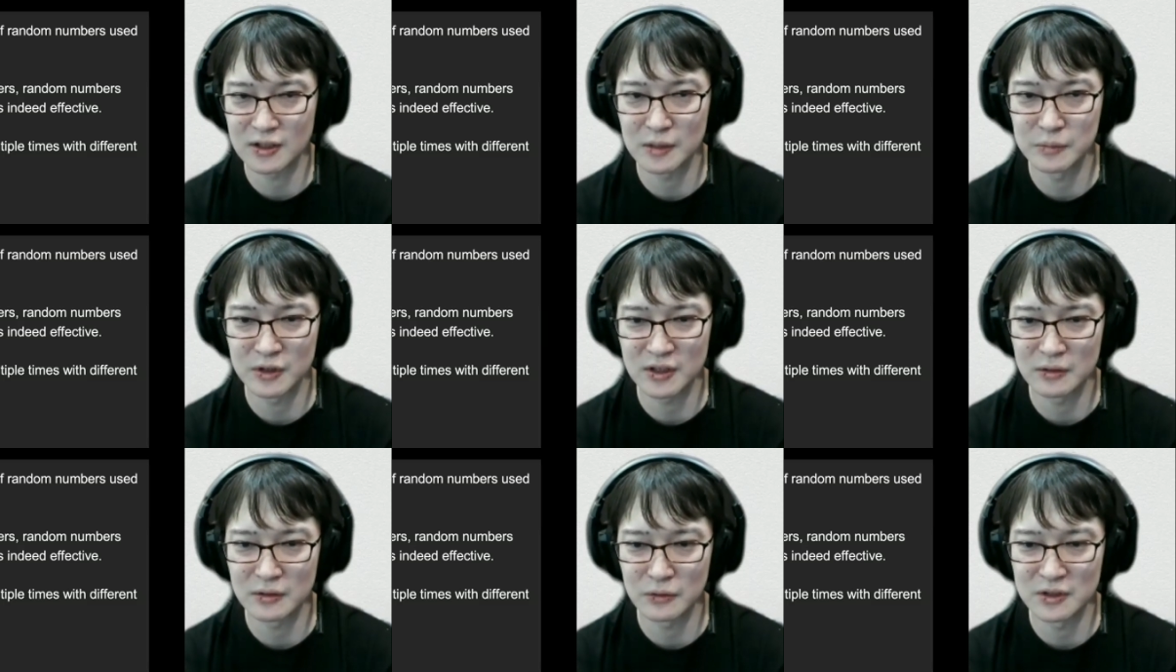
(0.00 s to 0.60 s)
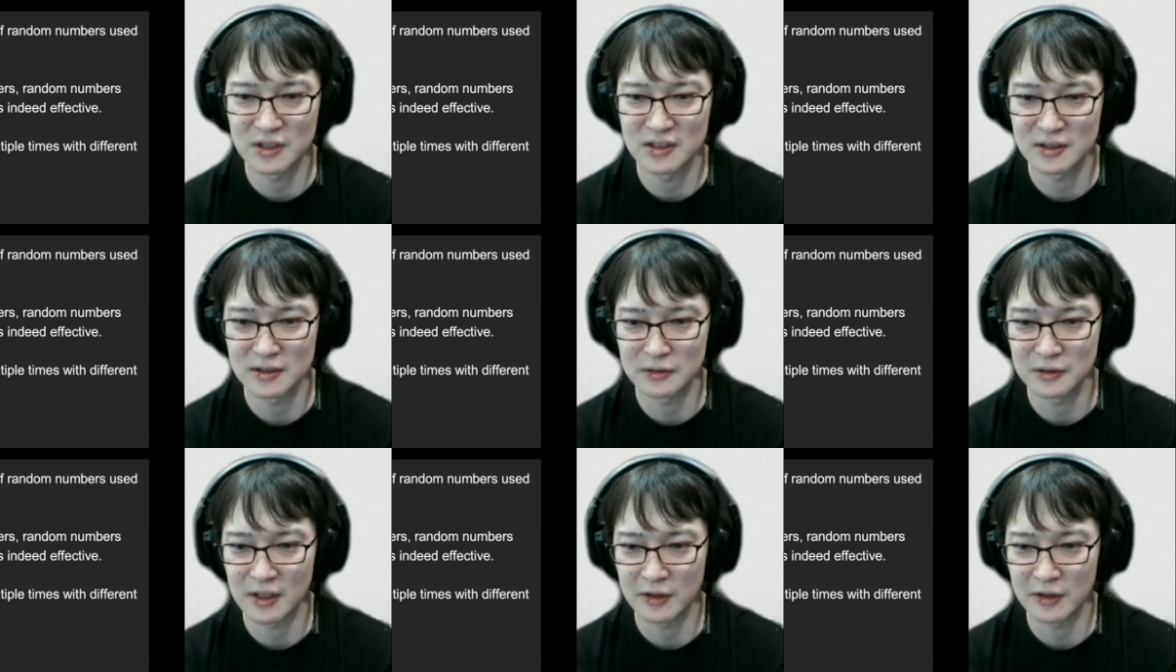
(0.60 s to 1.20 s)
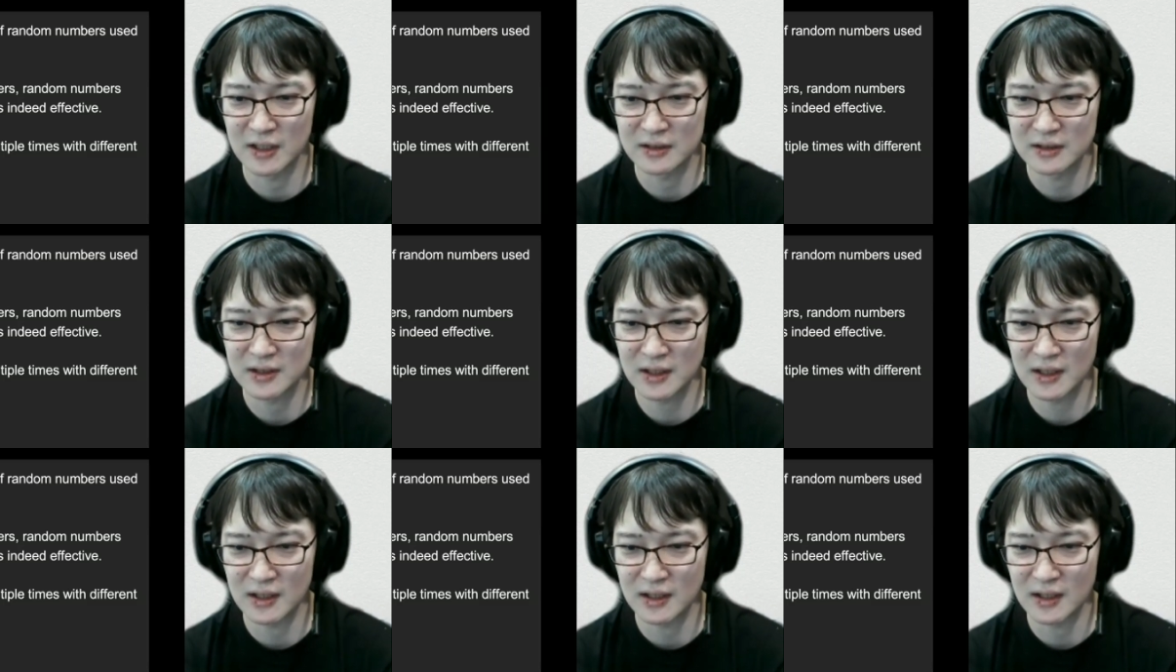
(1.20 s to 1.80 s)
we do it only
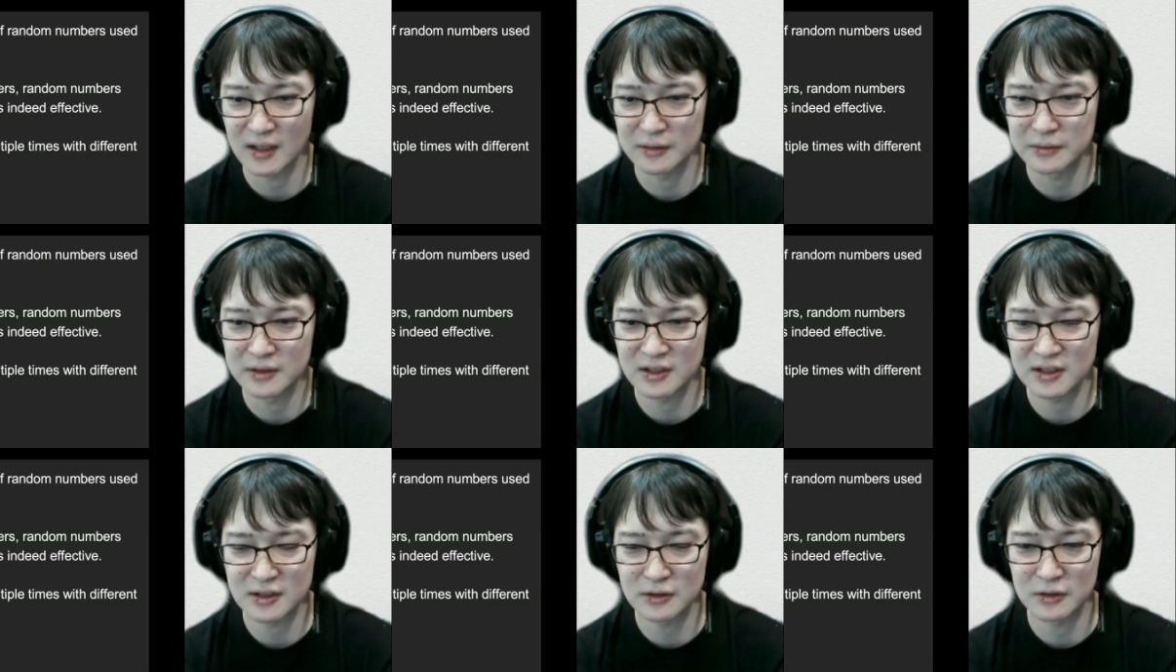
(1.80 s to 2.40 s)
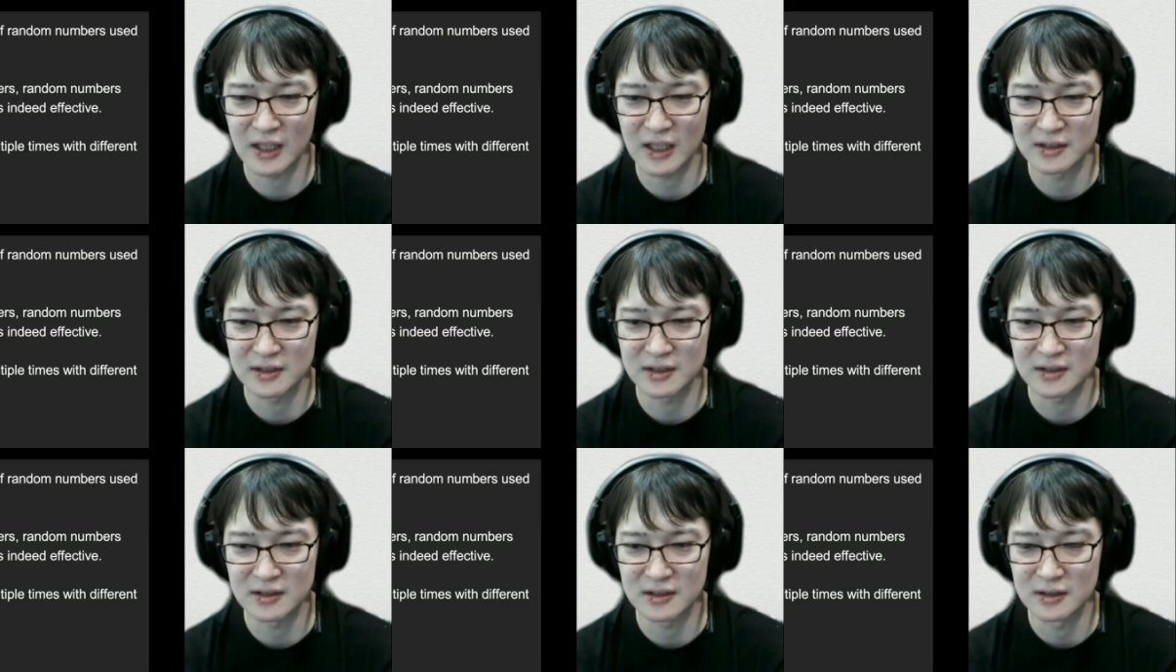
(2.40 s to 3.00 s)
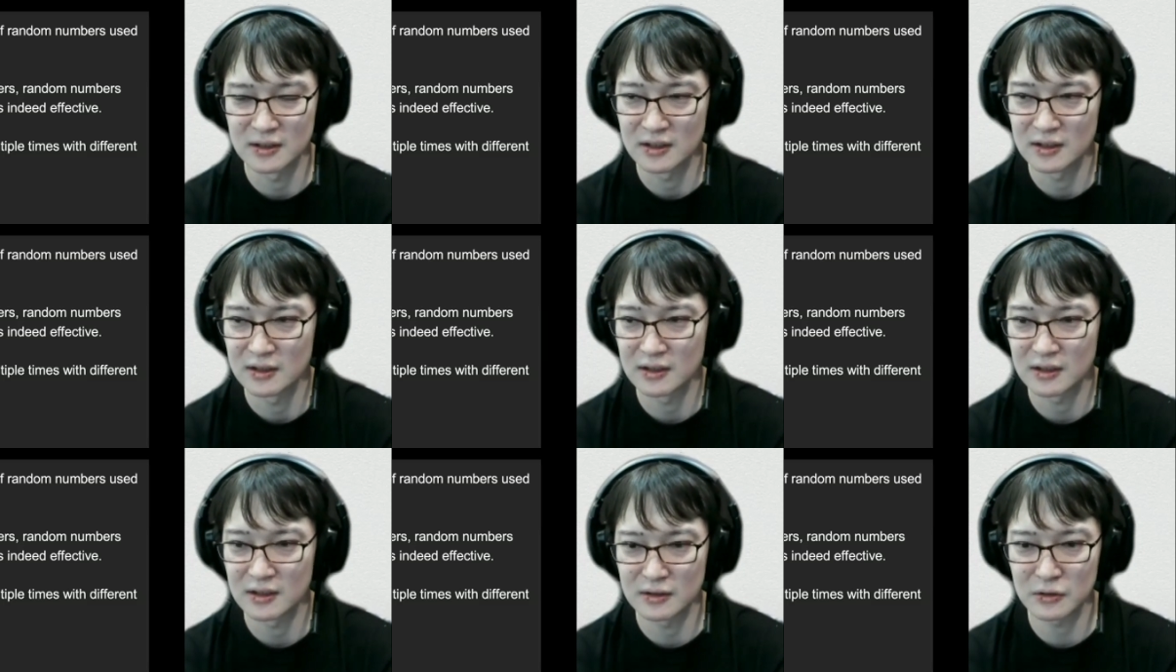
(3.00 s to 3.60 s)
once, or we do not do it
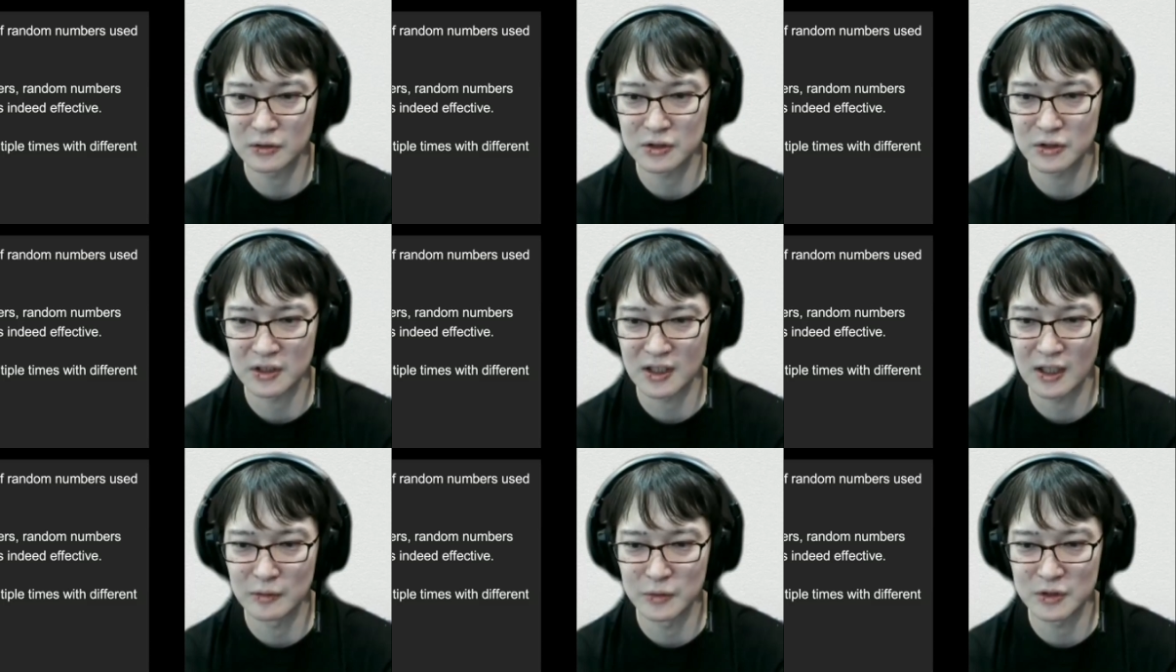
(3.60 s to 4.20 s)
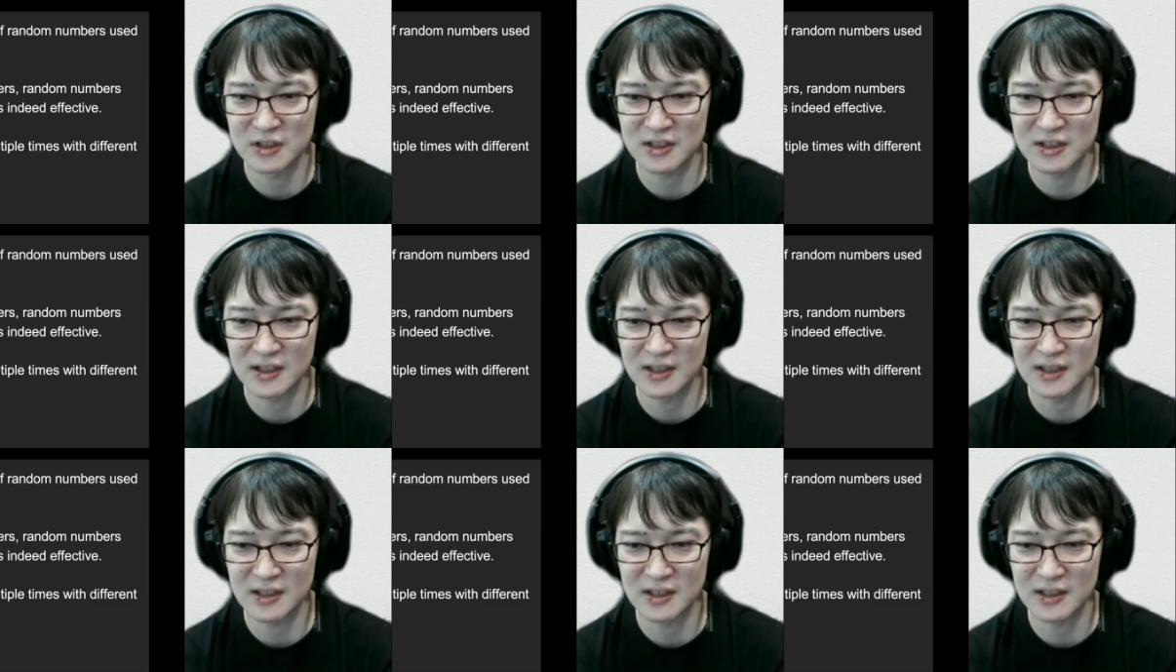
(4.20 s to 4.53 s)
once, but we do it